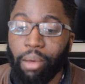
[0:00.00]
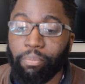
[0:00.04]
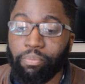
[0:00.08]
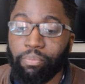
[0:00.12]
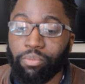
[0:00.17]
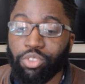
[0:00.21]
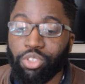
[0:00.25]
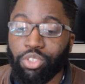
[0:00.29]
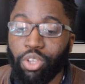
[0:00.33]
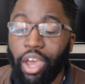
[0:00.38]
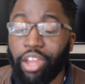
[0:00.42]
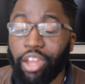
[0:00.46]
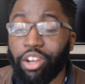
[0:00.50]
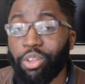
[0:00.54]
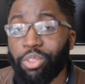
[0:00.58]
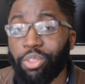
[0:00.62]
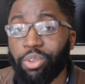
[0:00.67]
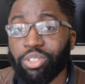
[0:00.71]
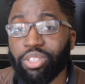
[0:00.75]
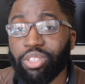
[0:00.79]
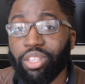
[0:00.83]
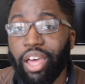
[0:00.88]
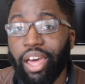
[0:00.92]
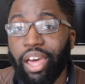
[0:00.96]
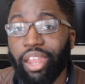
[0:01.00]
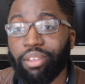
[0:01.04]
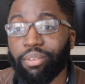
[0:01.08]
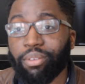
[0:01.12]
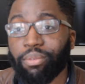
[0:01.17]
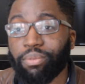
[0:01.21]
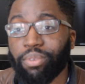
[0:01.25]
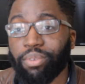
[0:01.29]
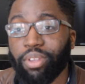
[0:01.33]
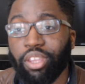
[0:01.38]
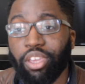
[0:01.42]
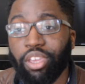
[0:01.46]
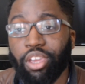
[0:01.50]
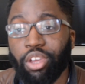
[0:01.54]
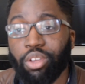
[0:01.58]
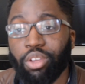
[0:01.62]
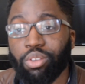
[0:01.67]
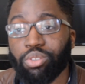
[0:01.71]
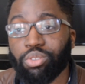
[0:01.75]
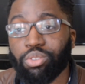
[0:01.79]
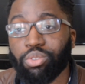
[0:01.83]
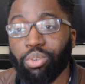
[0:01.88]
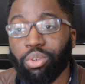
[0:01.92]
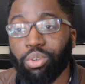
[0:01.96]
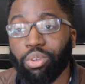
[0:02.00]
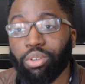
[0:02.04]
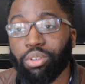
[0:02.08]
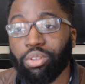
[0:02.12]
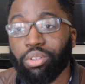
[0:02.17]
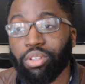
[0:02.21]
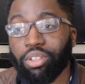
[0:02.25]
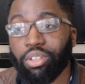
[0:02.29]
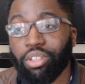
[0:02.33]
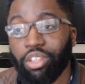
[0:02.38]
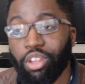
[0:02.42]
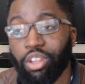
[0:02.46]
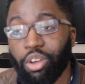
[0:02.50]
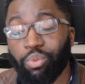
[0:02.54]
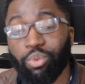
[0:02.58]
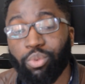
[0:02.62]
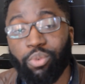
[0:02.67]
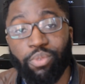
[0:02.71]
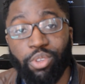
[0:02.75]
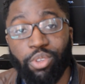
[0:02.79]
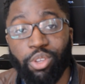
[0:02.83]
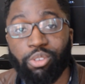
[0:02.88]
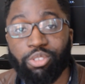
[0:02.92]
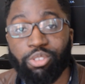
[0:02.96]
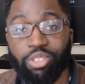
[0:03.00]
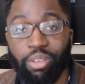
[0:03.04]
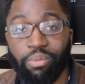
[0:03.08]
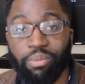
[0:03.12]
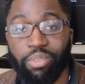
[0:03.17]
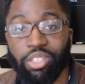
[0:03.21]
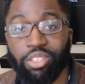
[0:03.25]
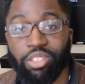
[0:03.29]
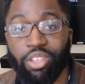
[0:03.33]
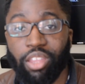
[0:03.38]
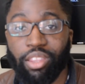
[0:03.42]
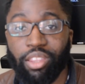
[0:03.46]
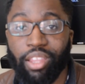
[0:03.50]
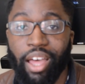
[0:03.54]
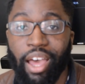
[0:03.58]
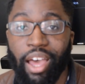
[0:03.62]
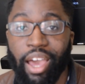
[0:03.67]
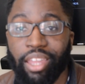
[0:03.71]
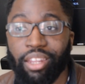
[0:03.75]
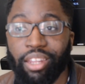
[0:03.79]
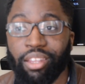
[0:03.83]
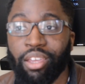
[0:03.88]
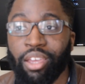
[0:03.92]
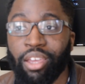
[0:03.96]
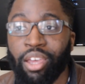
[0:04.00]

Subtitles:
So I know there's a lot of videos or reviews of this online.